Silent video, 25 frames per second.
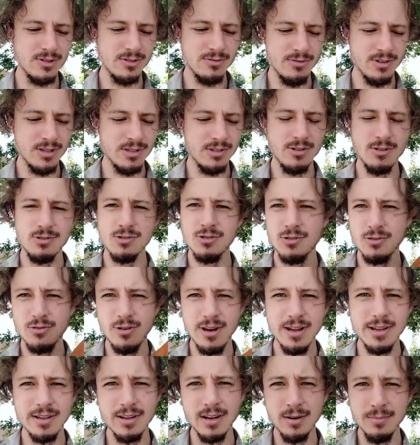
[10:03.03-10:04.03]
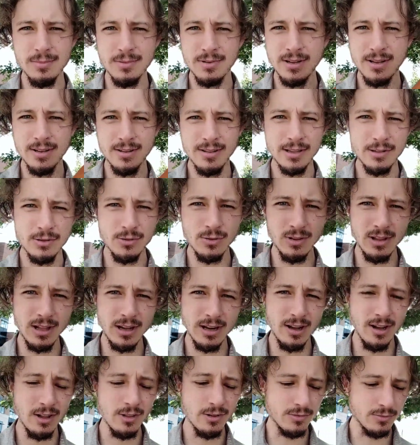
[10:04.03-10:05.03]
Research, great company, and they do a lot
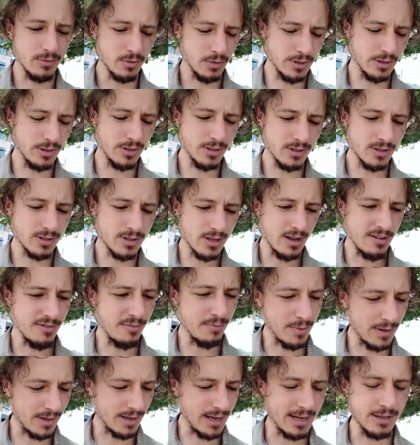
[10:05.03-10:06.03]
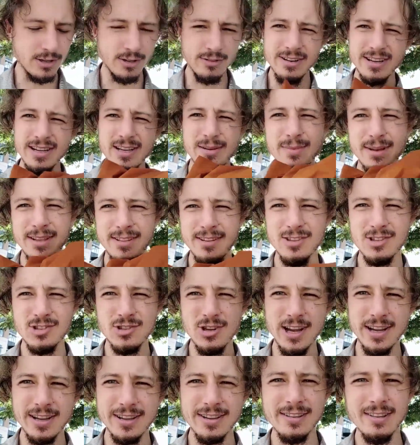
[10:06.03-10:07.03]
of other really good stuff, but I don't recommend this
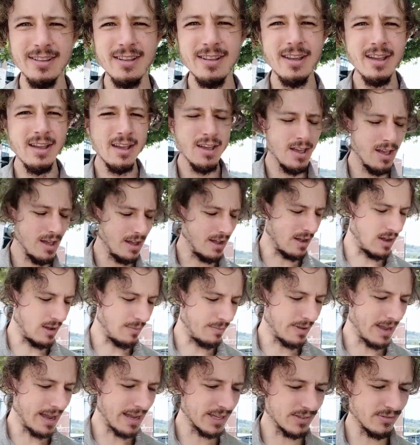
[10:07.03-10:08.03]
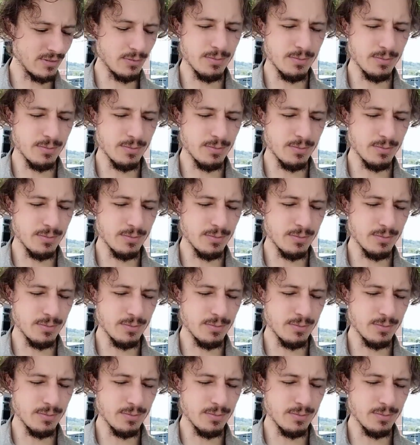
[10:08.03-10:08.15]
jacket. As for